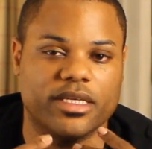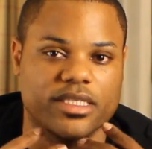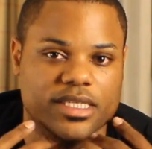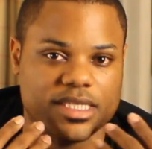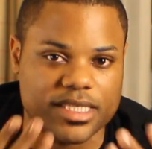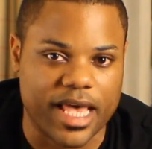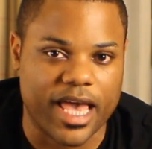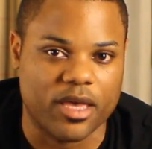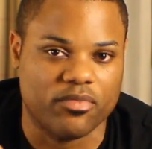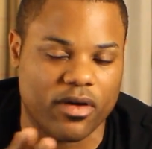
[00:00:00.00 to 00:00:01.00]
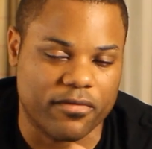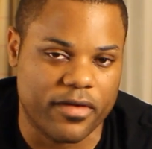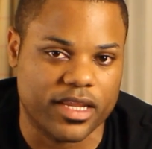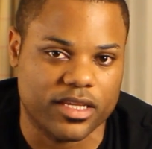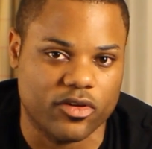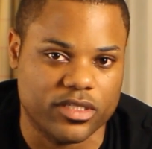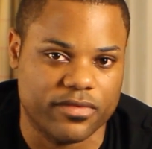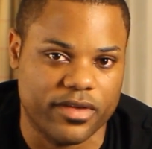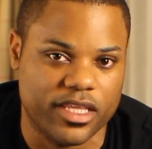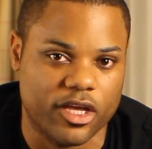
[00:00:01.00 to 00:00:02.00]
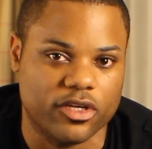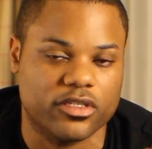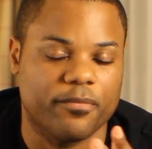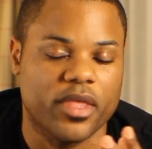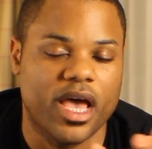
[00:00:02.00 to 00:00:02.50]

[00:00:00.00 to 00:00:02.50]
me to say prophetically on these videos,